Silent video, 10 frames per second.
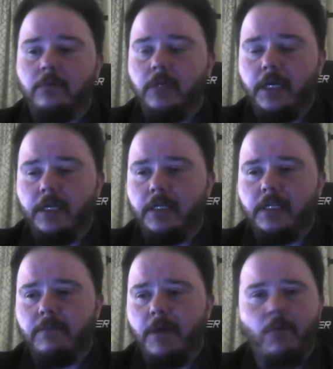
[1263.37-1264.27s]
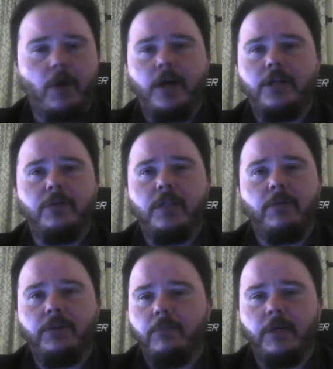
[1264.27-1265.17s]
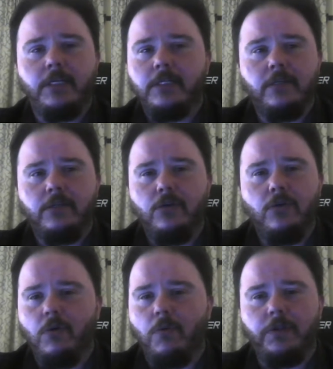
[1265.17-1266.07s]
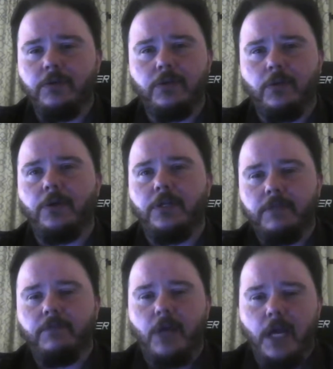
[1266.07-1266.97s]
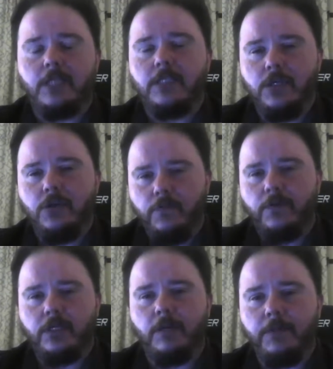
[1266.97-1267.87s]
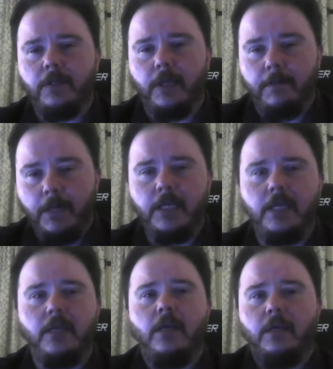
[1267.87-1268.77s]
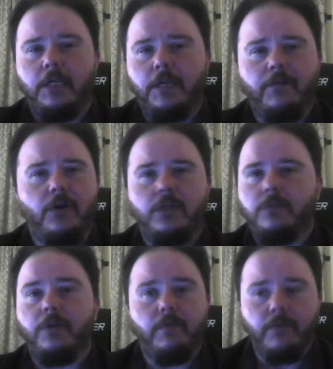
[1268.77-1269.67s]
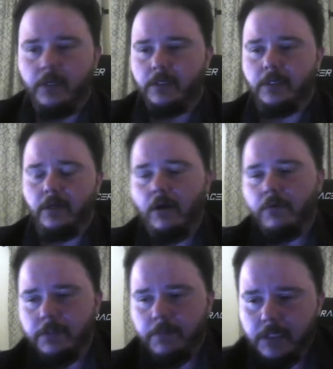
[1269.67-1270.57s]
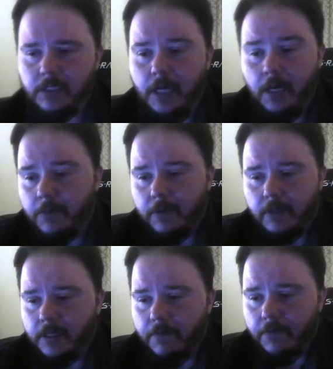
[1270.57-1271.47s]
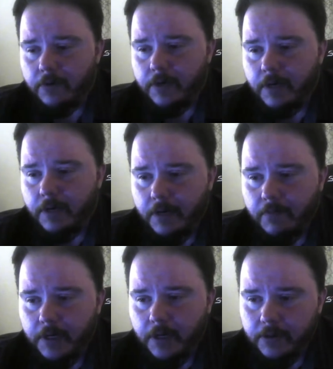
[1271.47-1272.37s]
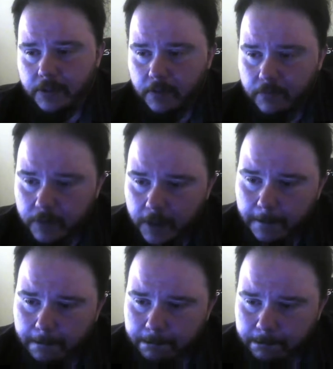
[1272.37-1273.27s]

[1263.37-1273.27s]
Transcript: And it doesn't matter what country they want the money sent to or what their story is. If they're asking you for something like money, gift cards, whatever, it's going to always be a scam. And, and never, never, never doubt yourself with that.